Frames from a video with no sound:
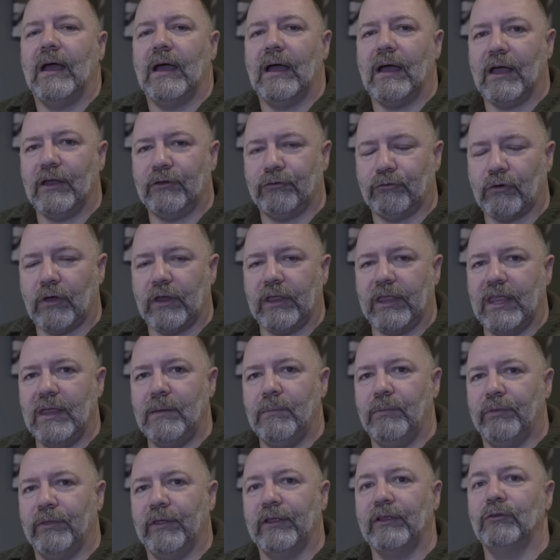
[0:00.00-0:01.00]
I try and
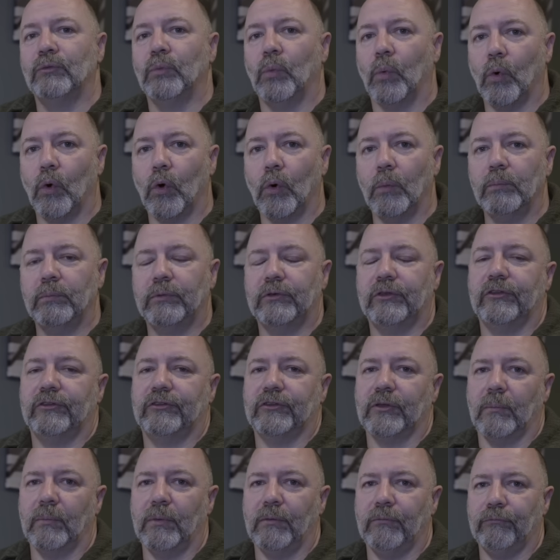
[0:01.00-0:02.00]
keep things warm to
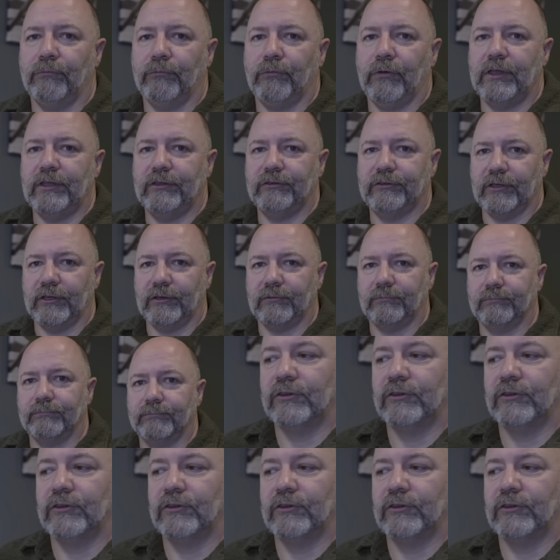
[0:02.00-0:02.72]
stop them freezing.